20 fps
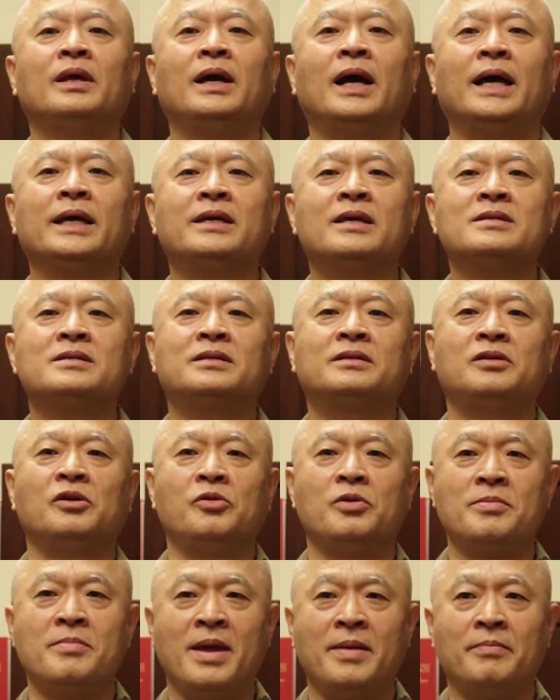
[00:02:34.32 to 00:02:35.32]
I can still
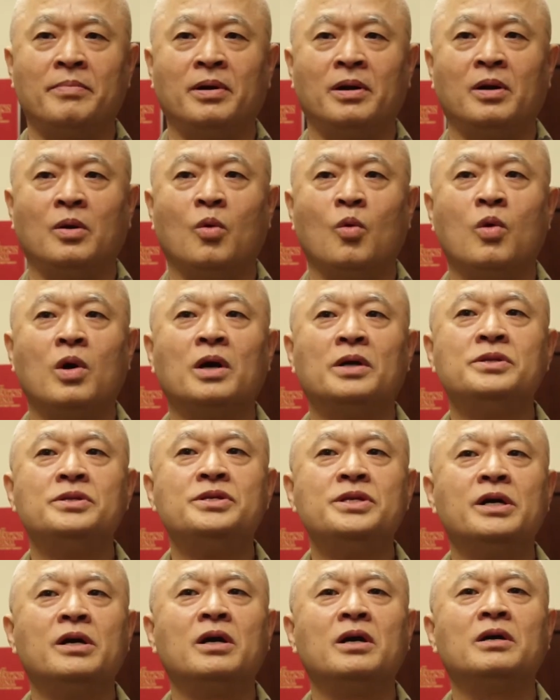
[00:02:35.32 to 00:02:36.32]
remember one
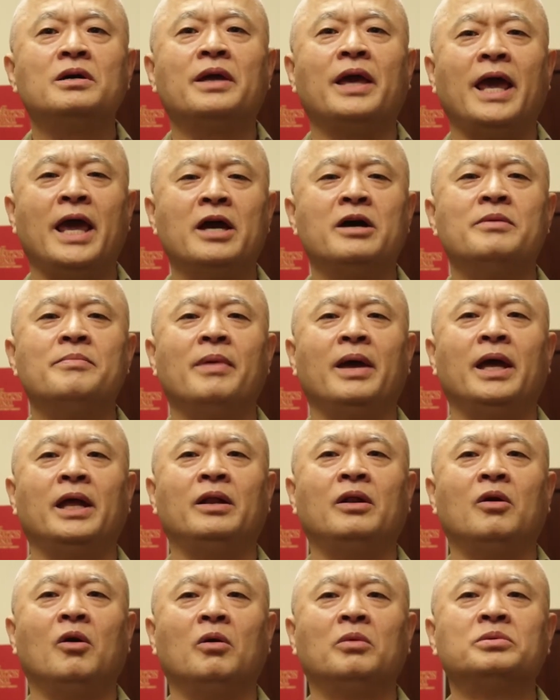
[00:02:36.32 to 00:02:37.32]
young
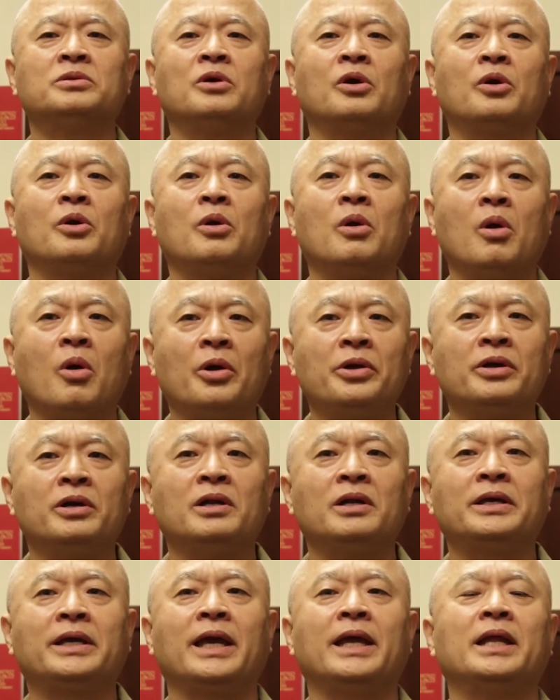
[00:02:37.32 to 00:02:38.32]
airman of the
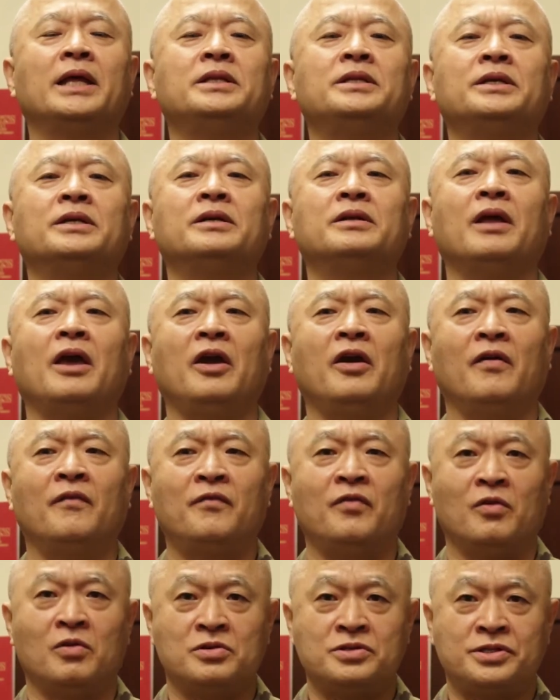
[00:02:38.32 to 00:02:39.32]
Royal Canadian Air
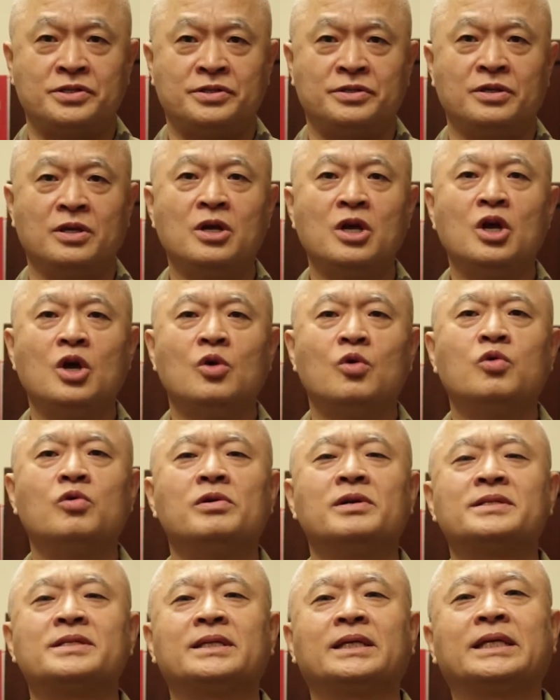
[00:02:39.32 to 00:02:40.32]
Force who
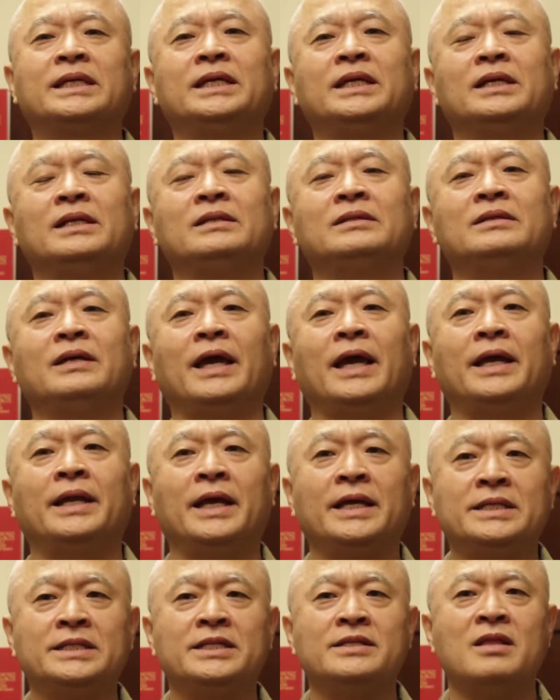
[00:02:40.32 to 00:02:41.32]
was killed at
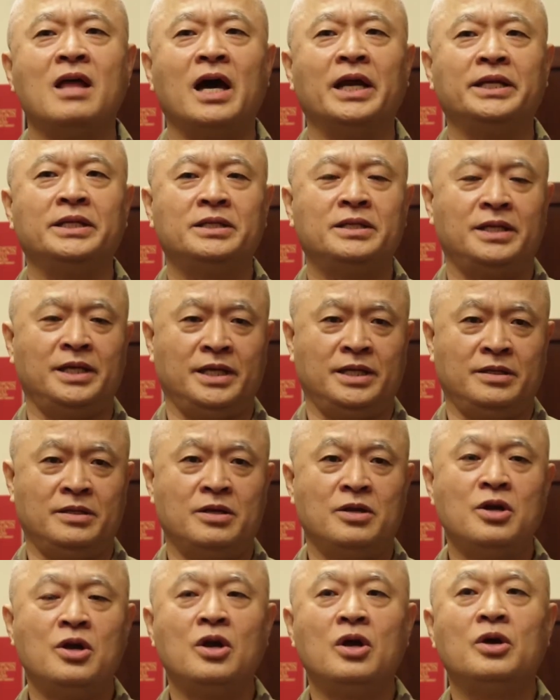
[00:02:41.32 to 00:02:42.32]
age 19,
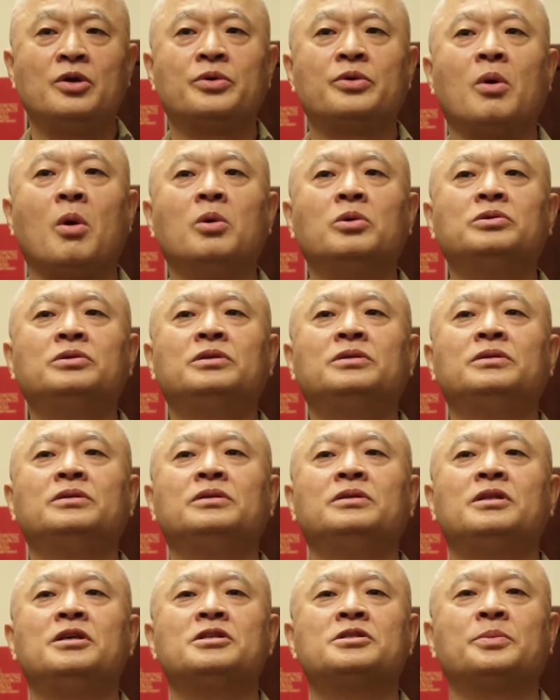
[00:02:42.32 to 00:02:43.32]
wrote
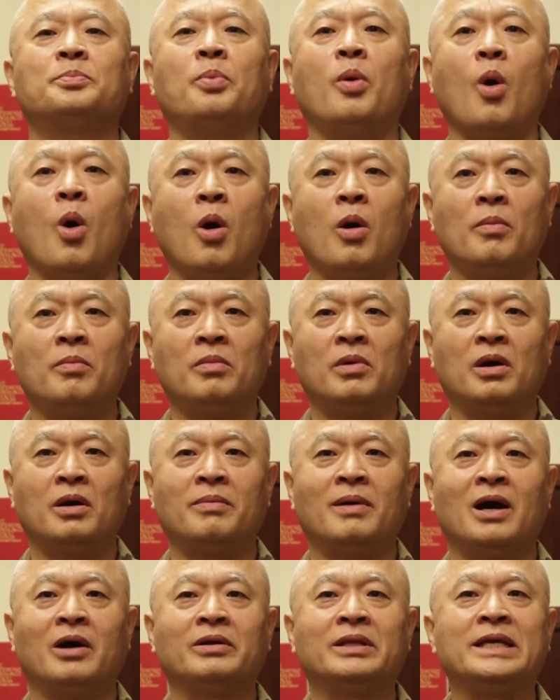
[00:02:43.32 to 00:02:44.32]
this poem
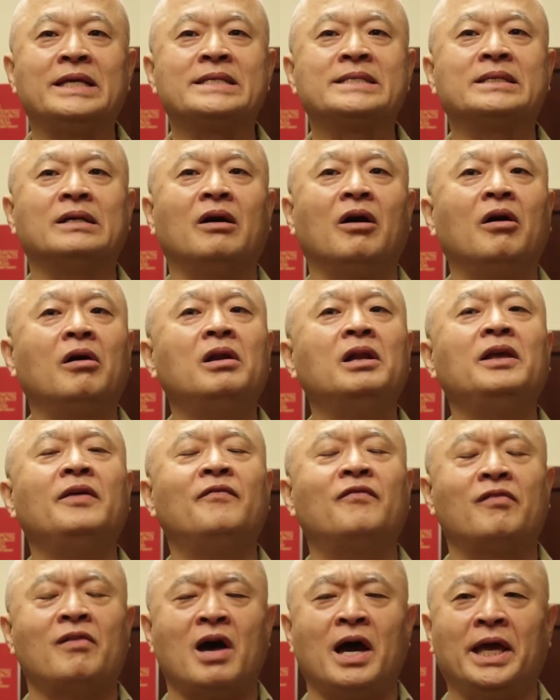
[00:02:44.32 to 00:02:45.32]
about his early
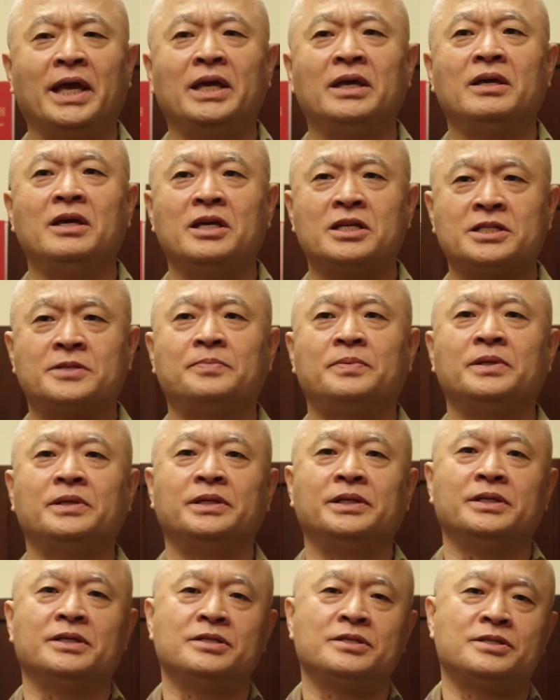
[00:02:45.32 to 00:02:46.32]
flying
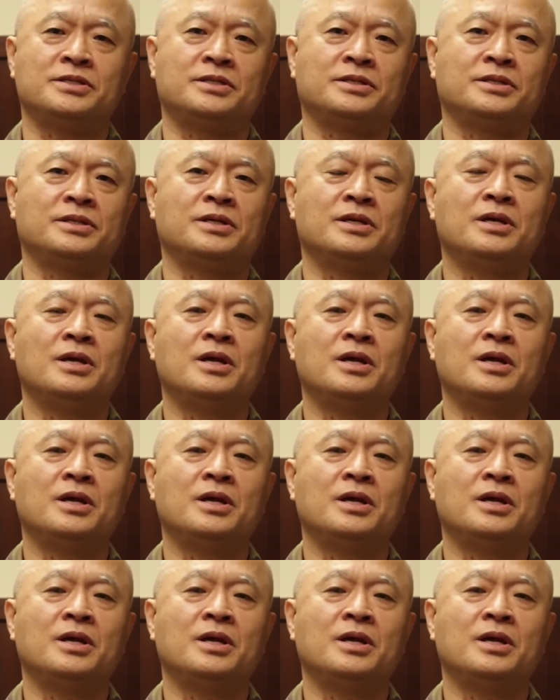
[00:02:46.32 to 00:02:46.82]
experience.